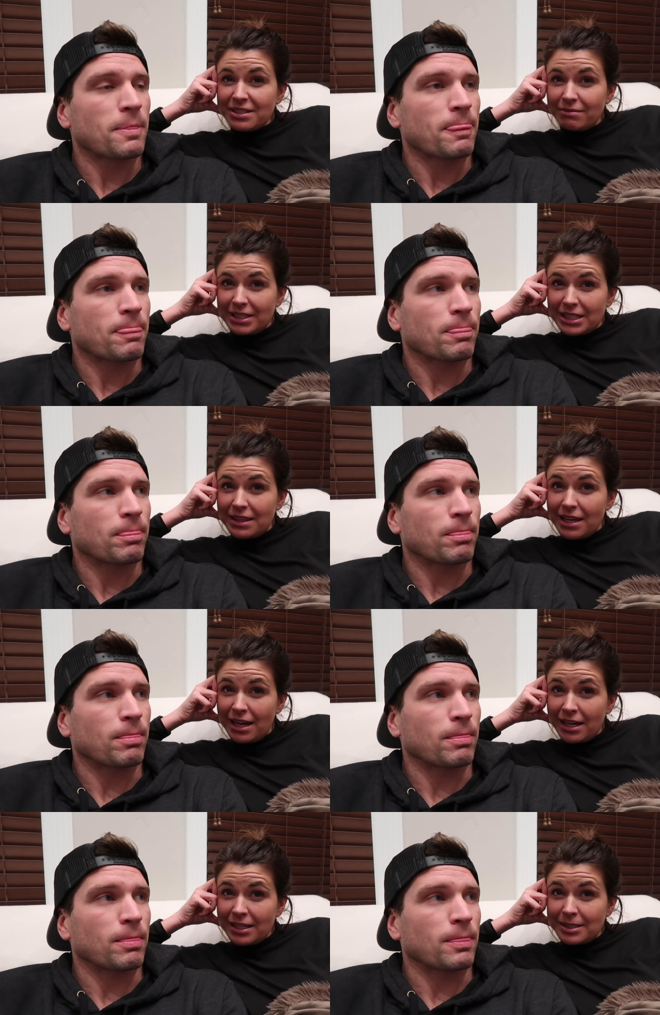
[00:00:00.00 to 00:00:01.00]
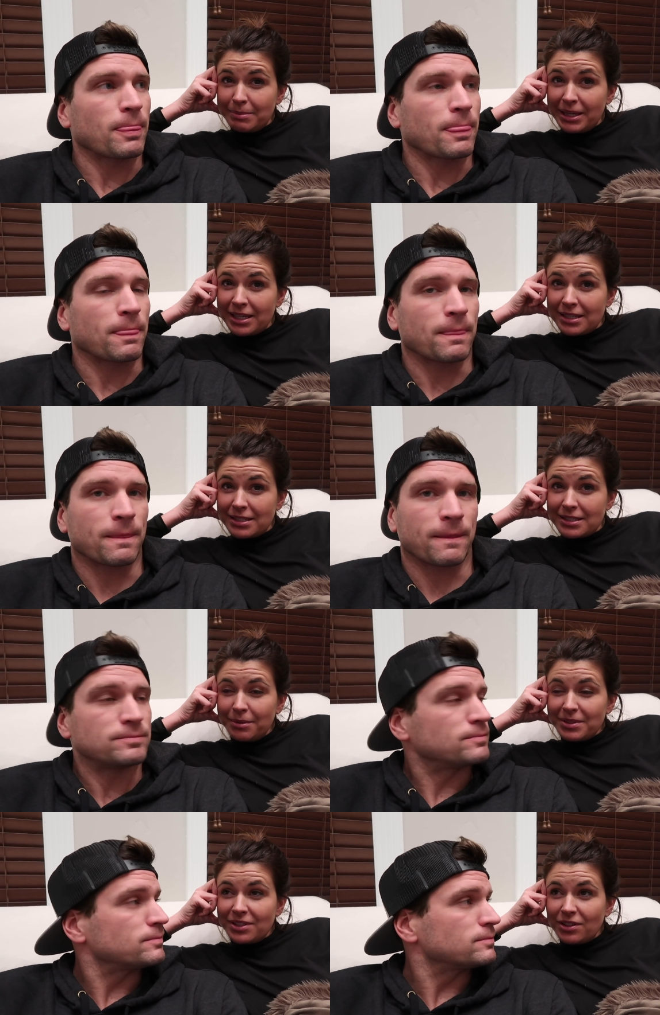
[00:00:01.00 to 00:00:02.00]
Speaker 1: The reason we did that is because
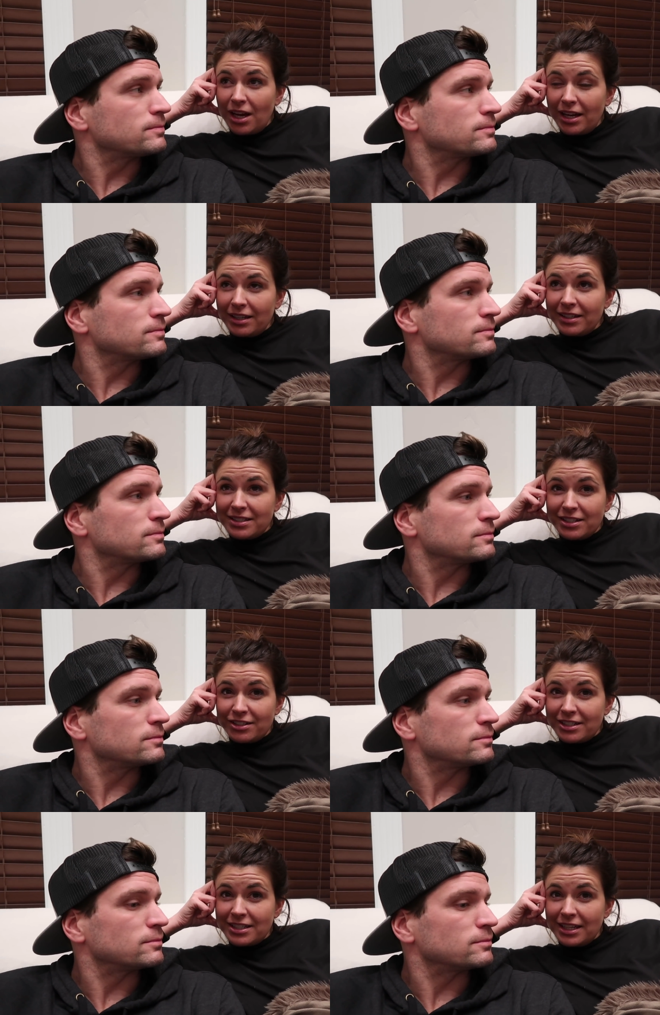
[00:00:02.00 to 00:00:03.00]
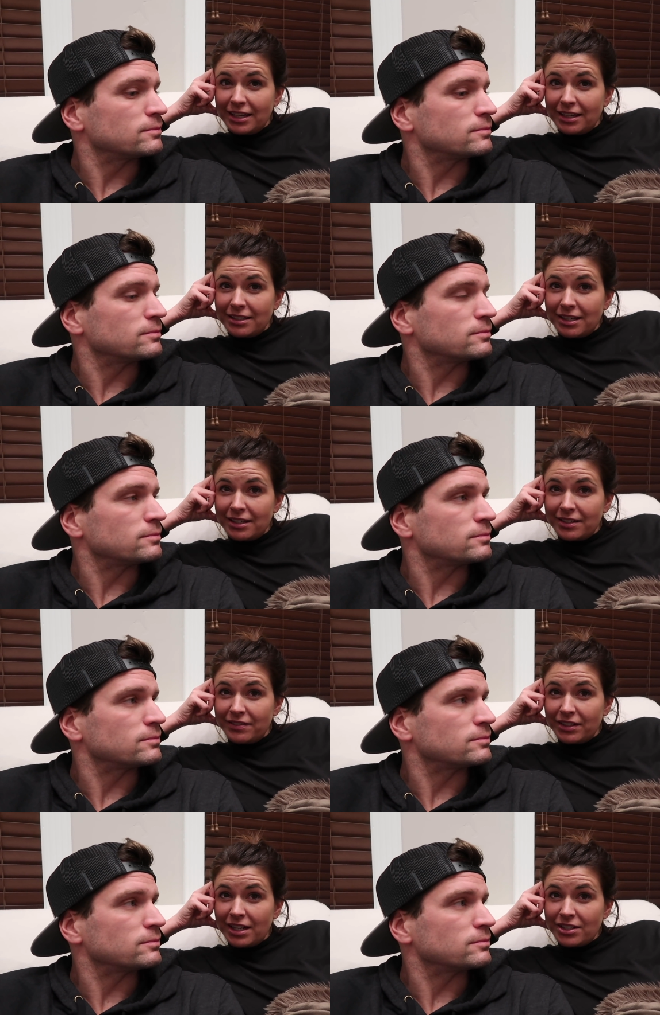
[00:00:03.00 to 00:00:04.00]
it was a lot easier to see a ton of
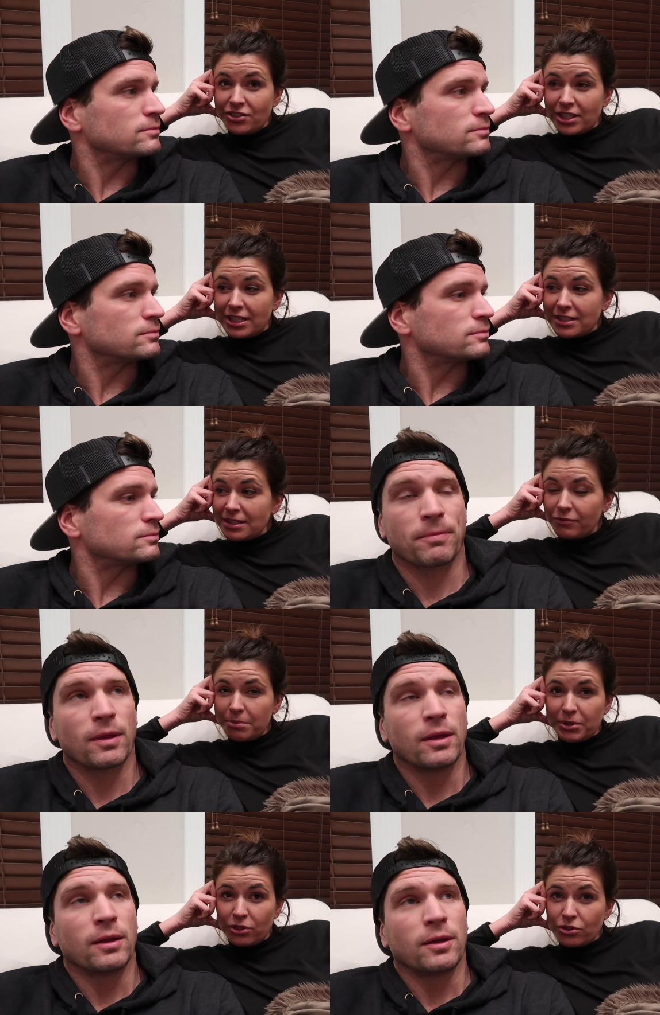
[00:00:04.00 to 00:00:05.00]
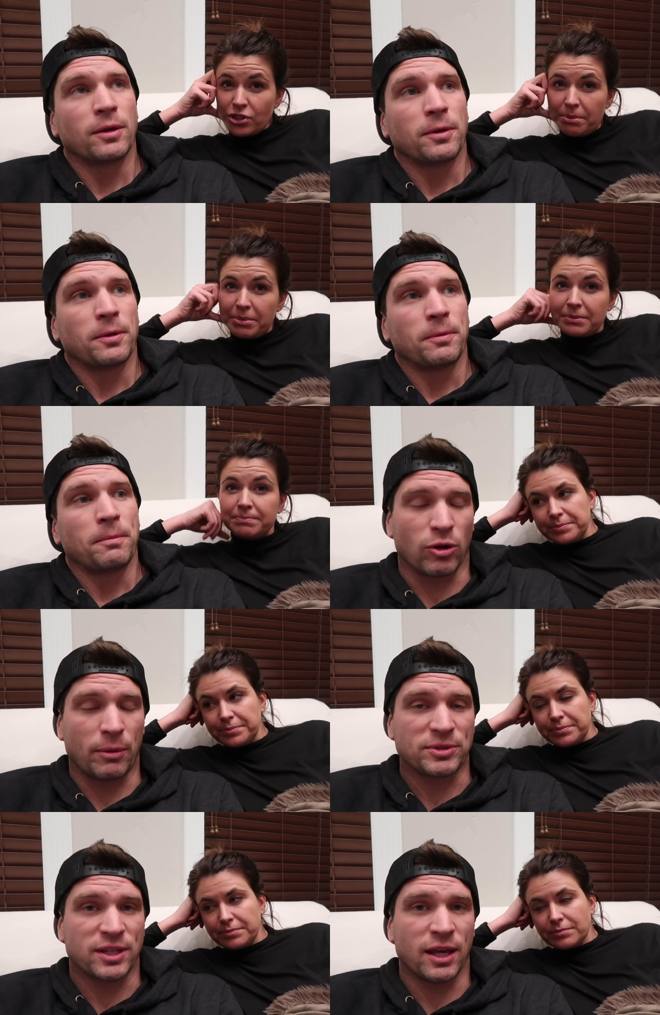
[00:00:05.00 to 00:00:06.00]
different countries from a cruise ship.
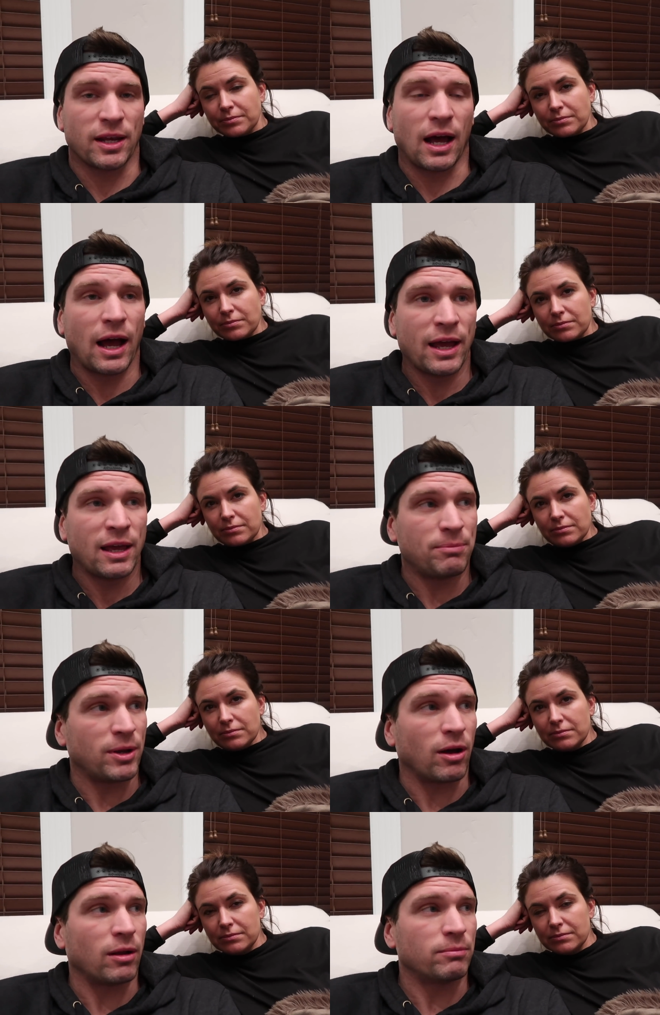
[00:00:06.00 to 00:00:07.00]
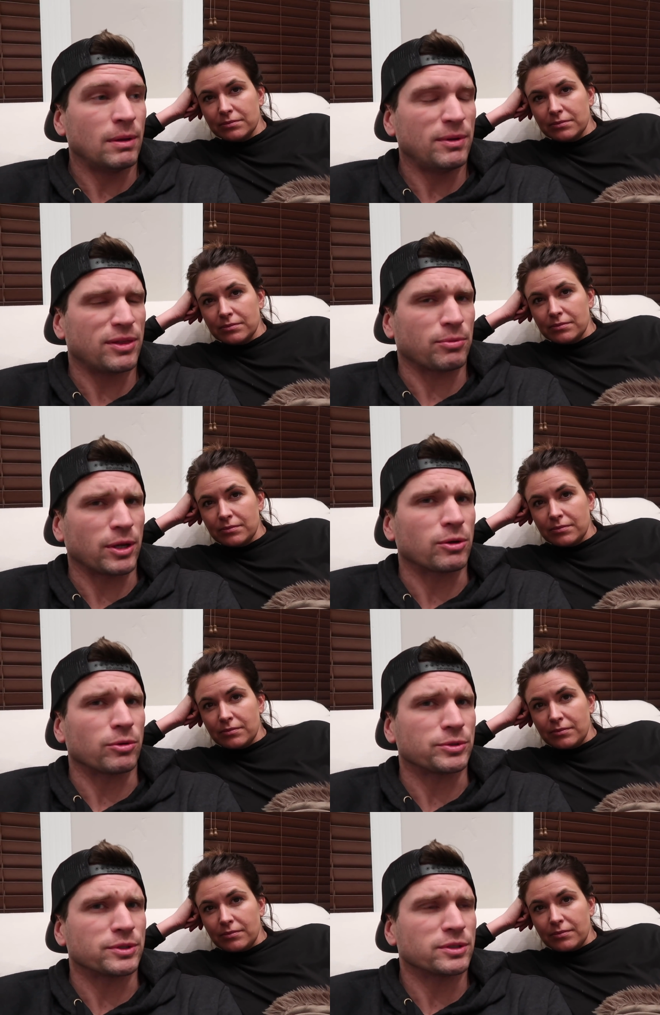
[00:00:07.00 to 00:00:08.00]
Speaker 2: Growing up as a kid, I had been on maybe three
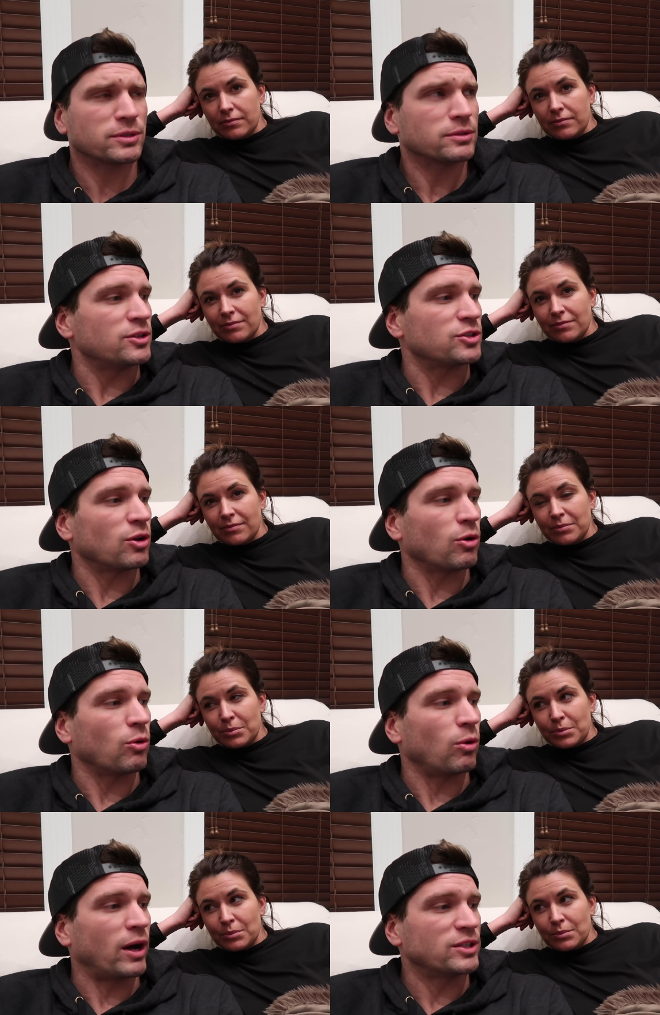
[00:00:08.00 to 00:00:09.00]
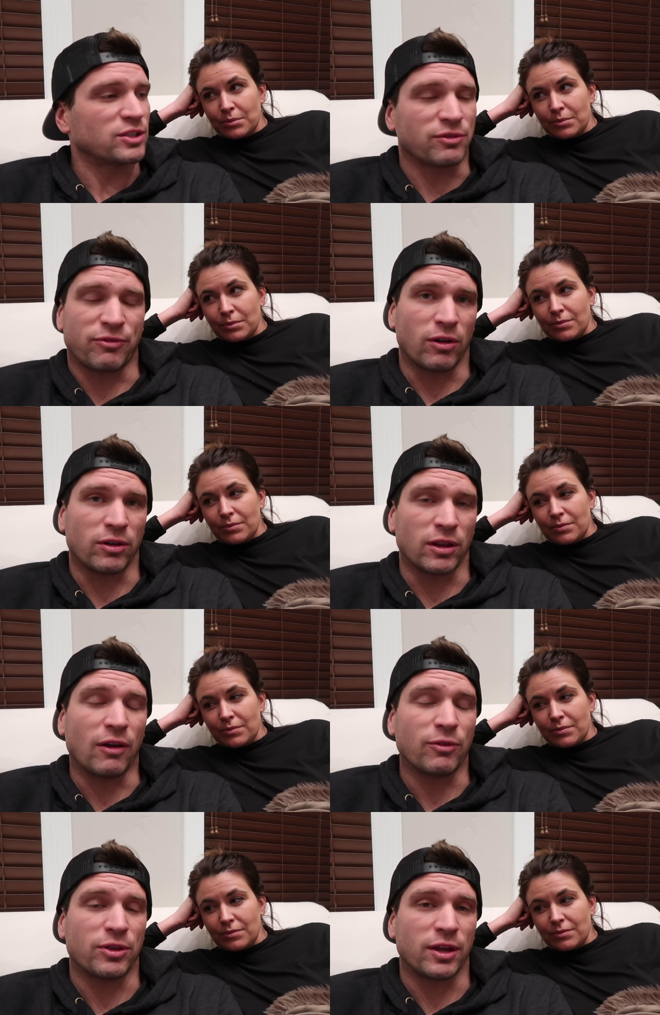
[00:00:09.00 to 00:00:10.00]
cruises. And so I just fallen in
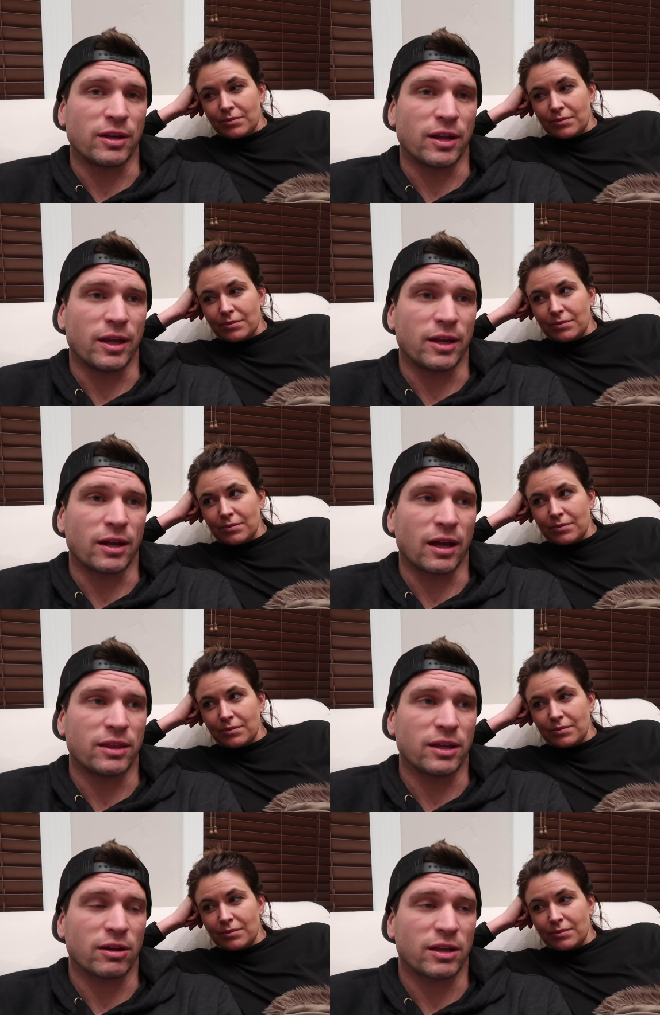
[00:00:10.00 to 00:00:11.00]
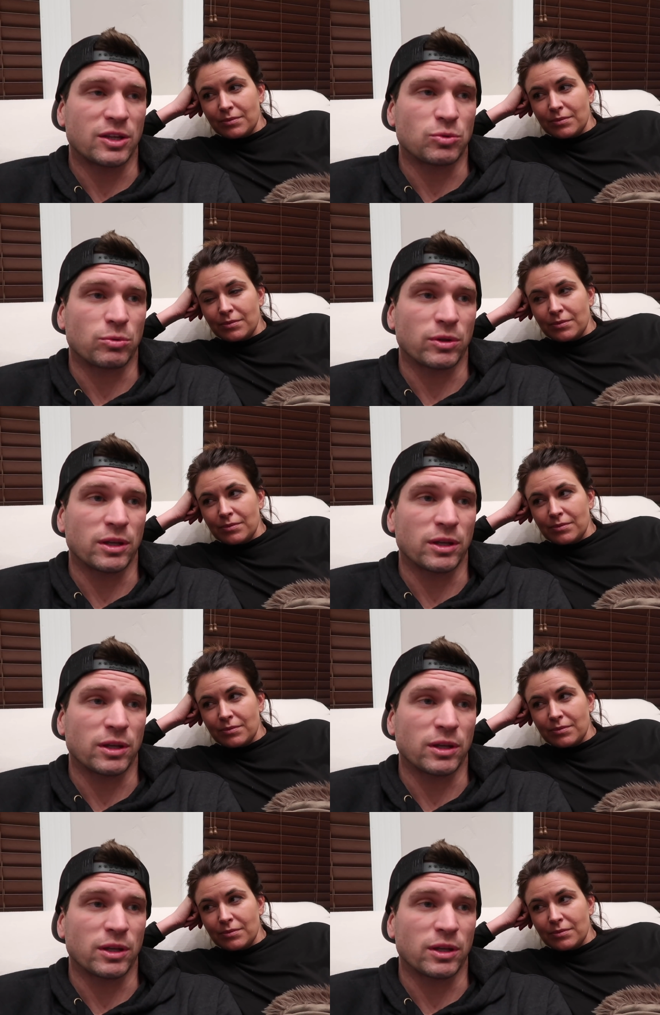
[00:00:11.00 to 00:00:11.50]
love with it. And I think our kids would